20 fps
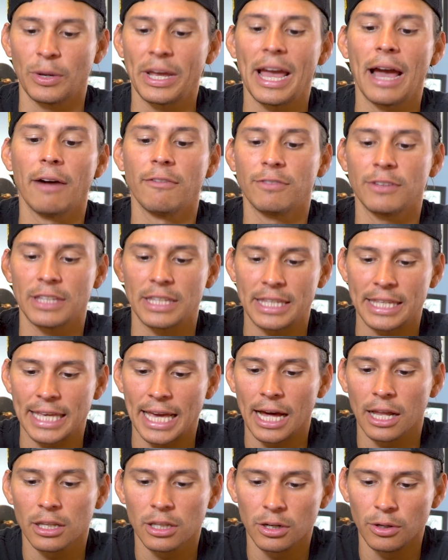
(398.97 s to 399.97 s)
We have
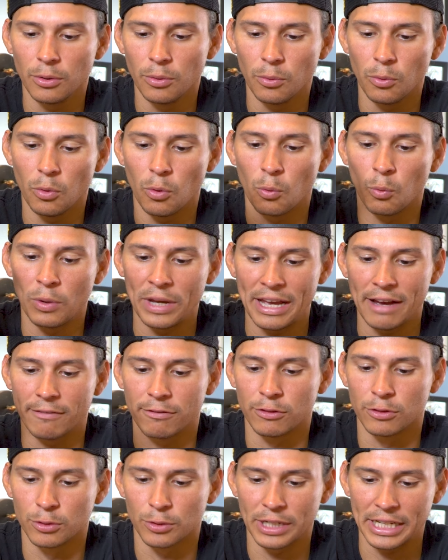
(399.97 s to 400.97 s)
yellow, we
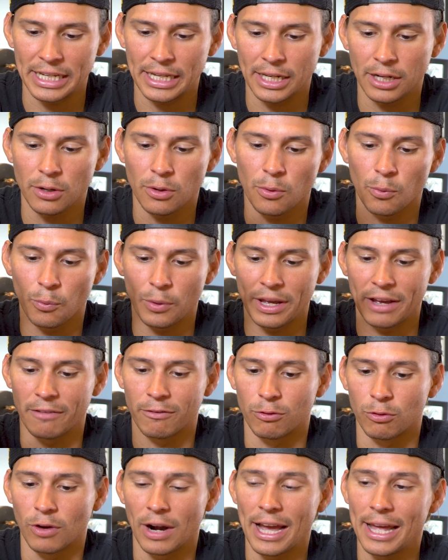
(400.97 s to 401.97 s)
have green, we
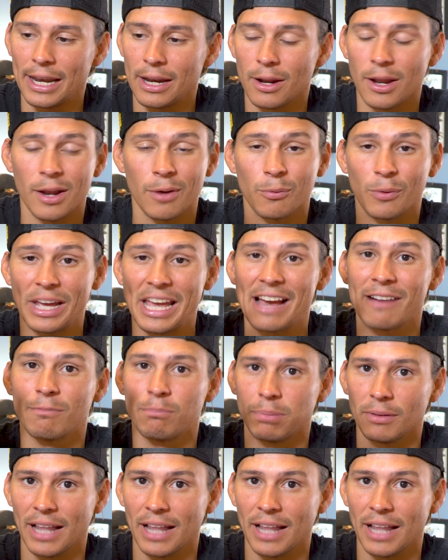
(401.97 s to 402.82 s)
have red, and we have